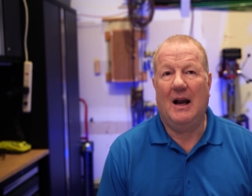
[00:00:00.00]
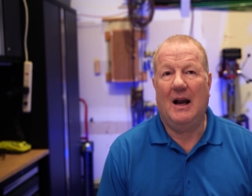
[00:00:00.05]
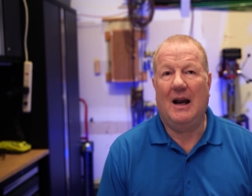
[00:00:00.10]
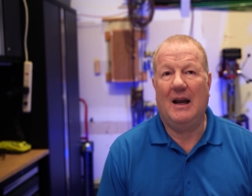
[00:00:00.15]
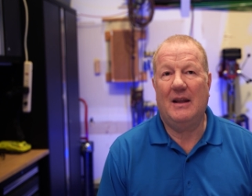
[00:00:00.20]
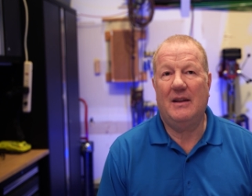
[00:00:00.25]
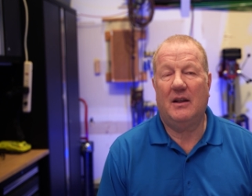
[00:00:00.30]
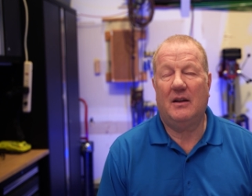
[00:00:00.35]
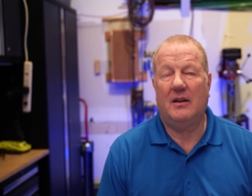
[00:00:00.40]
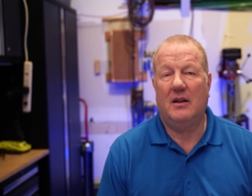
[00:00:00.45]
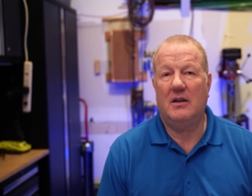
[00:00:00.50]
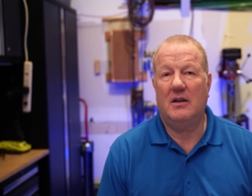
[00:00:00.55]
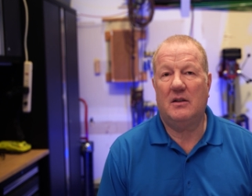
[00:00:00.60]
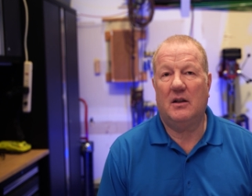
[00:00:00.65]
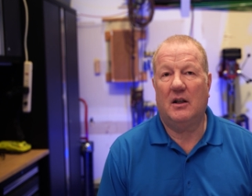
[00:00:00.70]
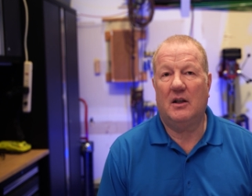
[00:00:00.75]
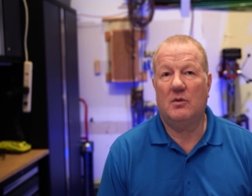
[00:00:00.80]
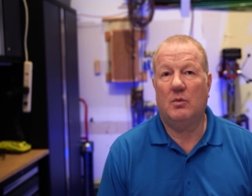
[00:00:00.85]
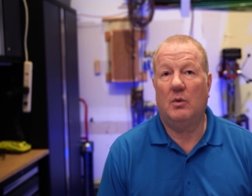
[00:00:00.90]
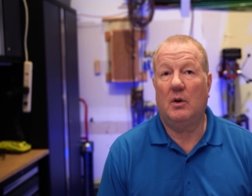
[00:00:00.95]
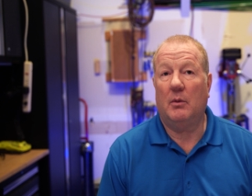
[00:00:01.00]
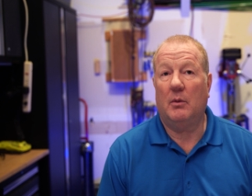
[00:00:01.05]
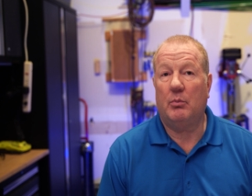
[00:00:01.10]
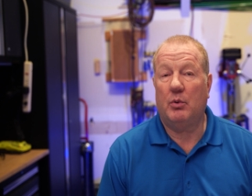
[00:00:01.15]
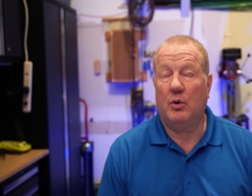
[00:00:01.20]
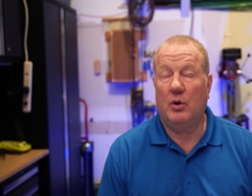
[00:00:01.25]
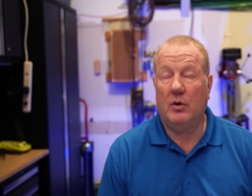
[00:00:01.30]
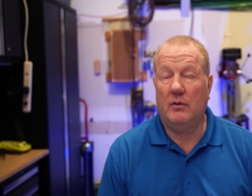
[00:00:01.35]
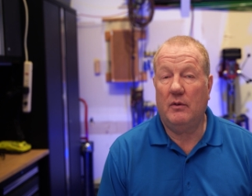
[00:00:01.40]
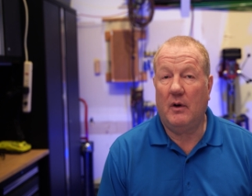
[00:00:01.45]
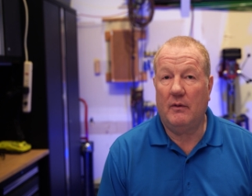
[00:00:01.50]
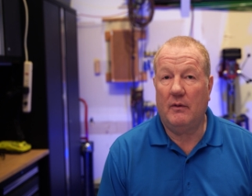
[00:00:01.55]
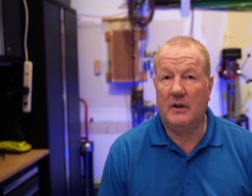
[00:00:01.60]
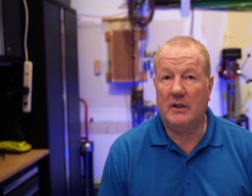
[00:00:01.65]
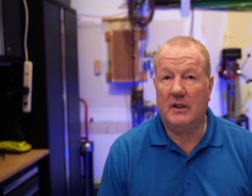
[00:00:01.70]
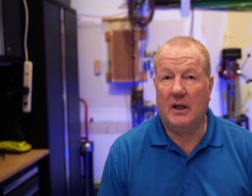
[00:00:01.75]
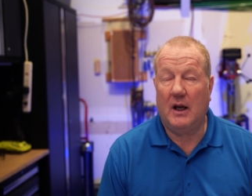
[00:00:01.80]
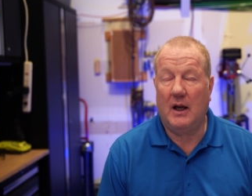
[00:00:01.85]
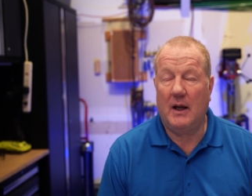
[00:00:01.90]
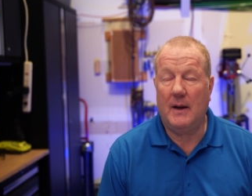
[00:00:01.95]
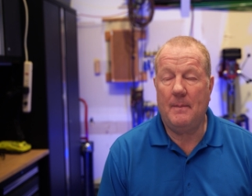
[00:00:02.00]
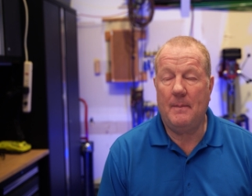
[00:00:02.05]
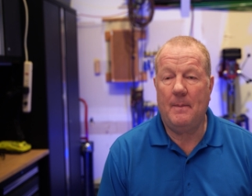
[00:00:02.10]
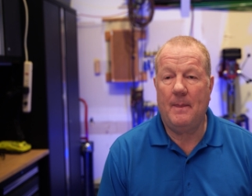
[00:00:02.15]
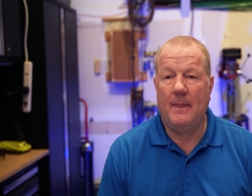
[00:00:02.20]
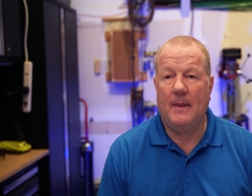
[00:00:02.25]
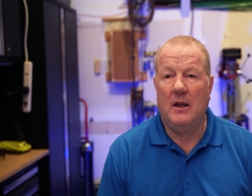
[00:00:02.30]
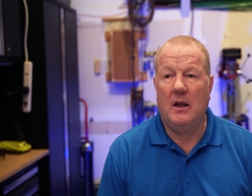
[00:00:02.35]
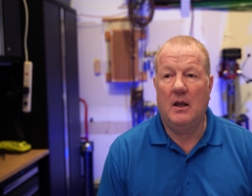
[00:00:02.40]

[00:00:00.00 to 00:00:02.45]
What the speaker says: I think these things will improve over time.